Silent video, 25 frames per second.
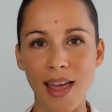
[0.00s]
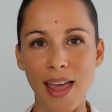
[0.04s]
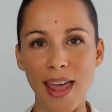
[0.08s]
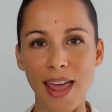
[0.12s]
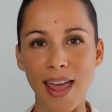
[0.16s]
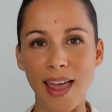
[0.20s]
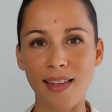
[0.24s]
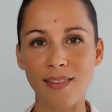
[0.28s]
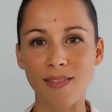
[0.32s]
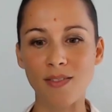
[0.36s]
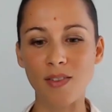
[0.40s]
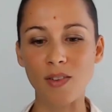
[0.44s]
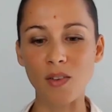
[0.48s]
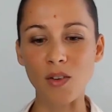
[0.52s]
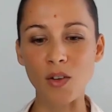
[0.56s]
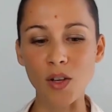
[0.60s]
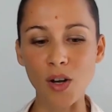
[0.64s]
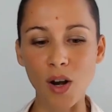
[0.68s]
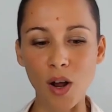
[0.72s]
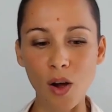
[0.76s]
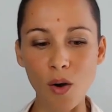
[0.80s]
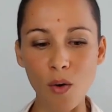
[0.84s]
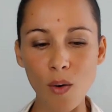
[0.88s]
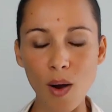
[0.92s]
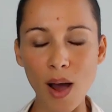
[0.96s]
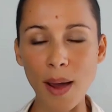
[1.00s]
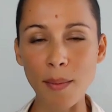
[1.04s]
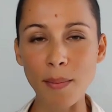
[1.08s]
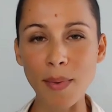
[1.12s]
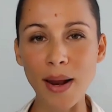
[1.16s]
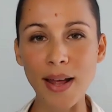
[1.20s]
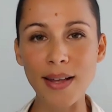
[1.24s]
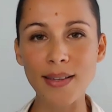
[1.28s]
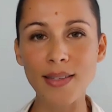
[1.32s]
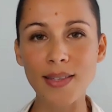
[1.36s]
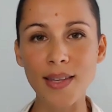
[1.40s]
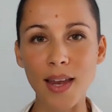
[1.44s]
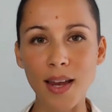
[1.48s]
And I'm
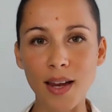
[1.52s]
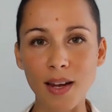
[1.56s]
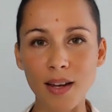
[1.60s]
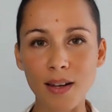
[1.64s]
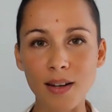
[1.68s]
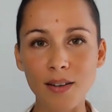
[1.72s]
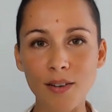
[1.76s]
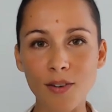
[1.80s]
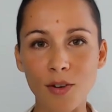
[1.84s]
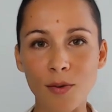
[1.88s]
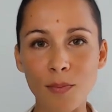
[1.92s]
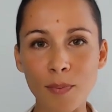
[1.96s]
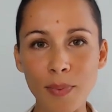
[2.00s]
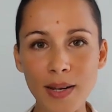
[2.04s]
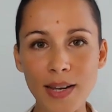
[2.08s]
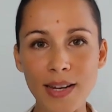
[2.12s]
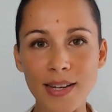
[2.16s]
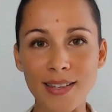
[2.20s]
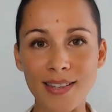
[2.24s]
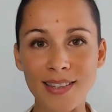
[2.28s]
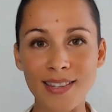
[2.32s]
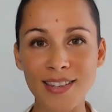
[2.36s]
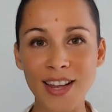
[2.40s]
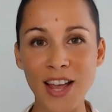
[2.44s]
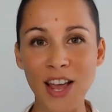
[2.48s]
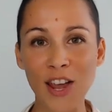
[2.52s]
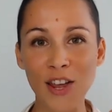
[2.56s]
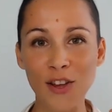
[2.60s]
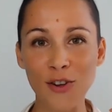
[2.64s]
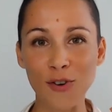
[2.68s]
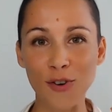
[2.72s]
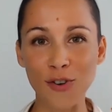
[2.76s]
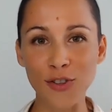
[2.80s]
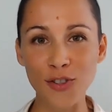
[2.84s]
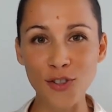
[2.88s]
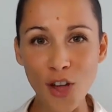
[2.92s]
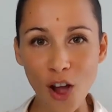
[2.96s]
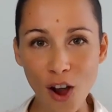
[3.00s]
not saying, look, please,
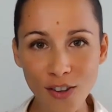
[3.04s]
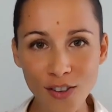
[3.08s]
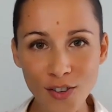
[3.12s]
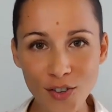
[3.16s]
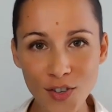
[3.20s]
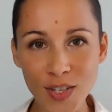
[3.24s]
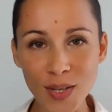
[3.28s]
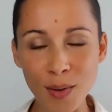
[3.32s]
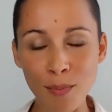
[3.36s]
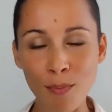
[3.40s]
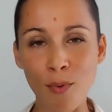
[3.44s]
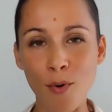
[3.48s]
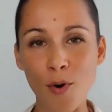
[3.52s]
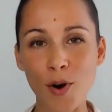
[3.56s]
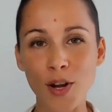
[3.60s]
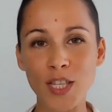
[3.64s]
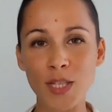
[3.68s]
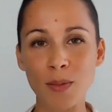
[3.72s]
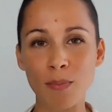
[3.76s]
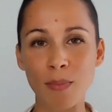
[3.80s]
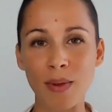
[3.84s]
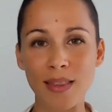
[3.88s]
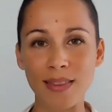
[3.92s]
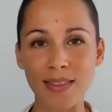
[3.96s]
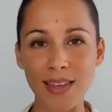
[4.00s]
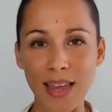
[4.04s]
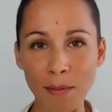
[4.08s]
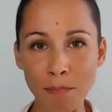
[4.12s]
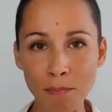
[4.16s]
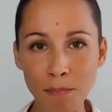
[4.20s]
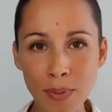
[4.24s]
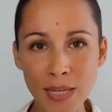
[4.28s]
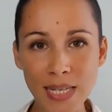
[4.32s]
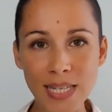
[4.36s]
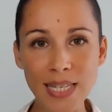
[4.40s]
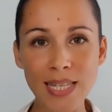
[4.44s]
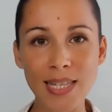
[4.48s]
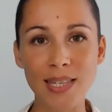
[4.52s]
your doctor's appointment
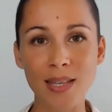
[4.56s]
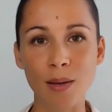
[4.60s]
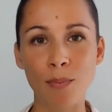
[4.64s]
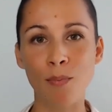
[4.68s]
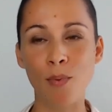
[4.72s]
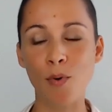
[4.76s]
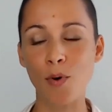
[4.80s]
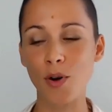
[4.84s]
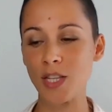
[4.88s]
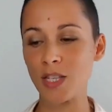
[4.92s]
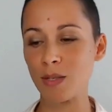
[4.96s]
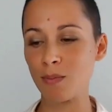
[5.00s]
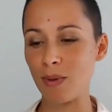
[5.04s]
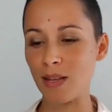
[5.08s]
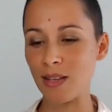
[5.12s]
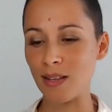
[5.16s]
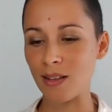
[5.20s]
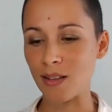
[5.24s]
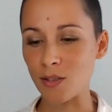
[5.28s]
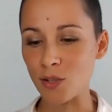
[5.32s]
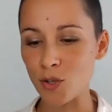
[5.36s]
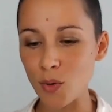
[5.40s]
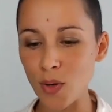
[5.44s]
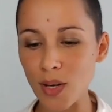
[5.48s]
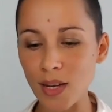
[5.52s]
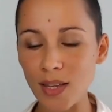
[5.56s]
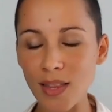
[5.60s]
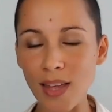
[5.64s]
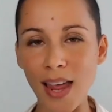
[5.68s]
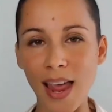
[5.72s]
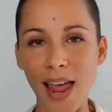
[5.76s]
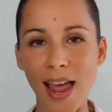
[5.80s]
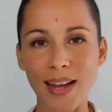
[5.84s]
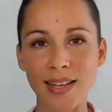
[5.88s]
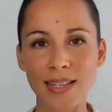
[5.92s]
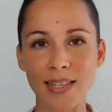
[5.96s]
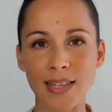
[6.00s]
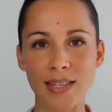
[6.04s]
and PT's appointment and doing
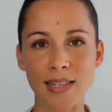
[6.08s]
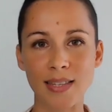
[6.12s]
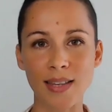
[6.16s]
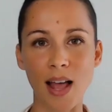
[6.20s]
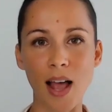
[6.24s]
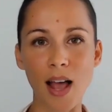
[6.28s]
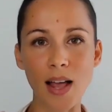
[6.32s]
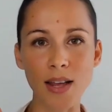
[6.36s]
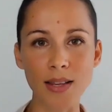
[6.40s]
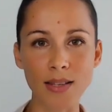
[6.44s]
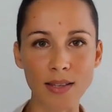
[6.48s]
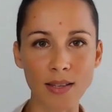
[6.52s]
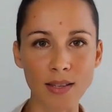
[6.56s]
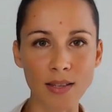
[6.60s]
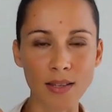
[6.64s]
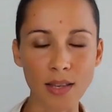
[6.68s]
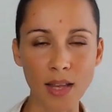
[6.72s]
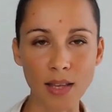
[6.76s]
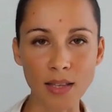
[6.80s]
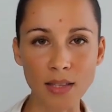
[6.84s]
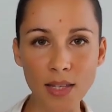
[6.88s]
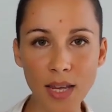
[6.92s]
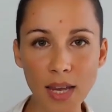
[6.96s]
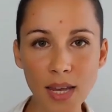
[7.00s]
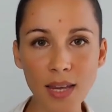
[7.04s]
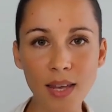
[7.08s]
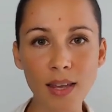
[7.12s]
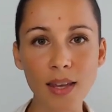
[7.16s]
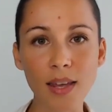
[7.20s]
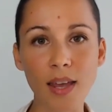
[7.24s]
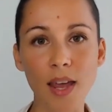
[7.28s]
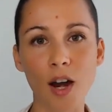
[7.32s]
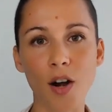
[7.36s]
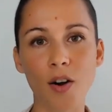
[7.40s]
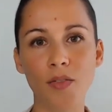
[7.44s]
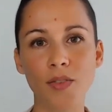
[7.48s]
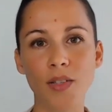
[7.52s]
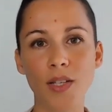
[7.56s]
the exercises and taking
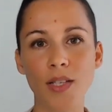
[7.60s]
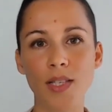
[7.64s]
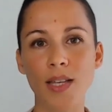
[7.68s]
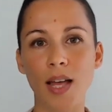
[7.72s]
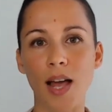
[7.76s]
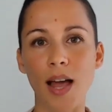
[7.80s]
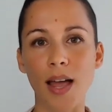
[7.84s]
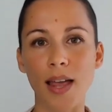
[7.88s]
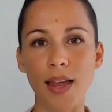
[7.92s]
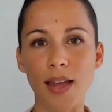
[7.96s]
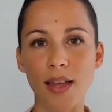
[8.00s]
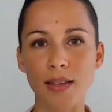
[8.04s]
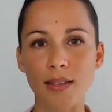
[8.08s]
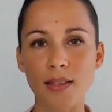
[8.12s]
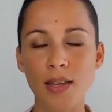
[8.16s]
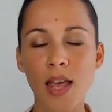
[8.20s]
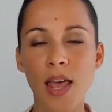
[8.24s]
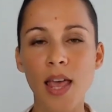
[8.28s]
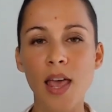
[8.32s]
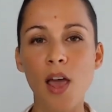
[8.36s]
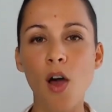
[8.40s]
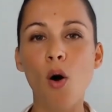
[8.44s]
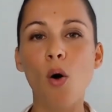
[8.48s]
care of the diet,